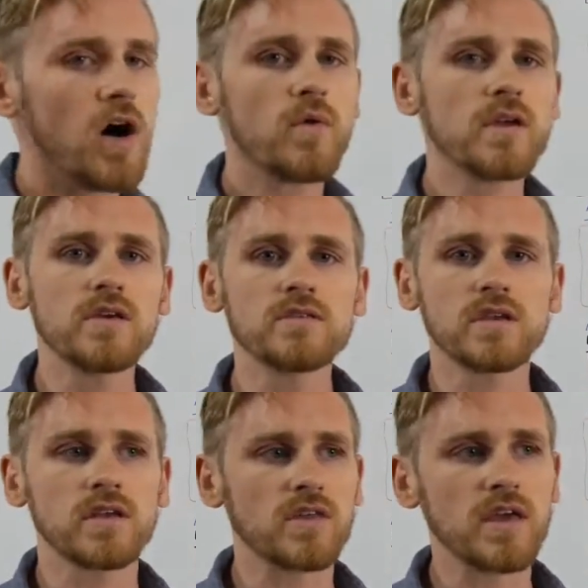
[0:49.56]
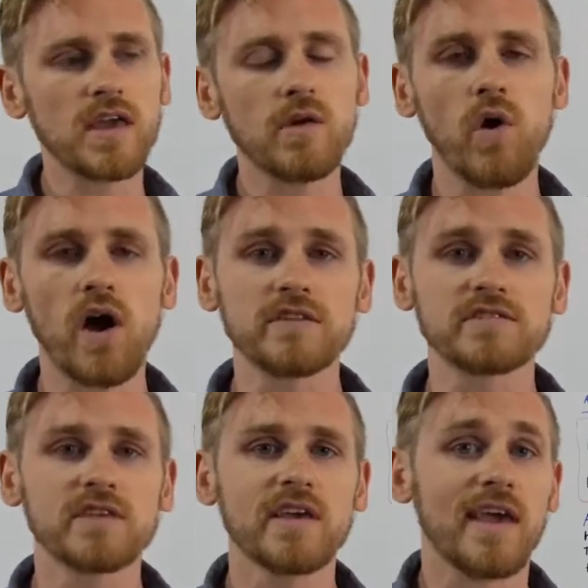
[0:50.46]
are we using the
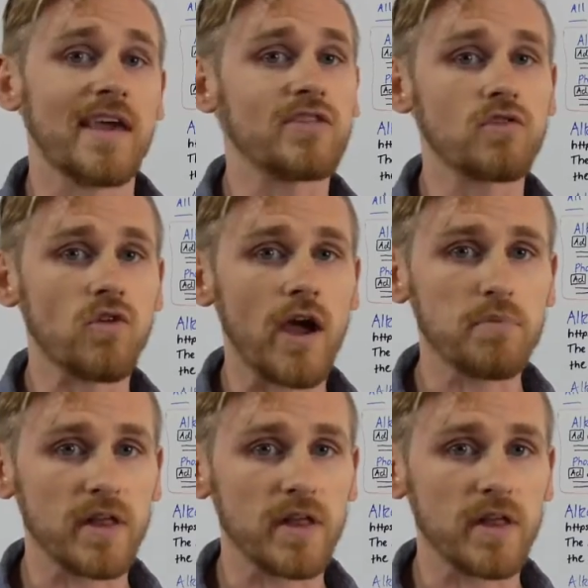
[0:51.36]
keywords in the right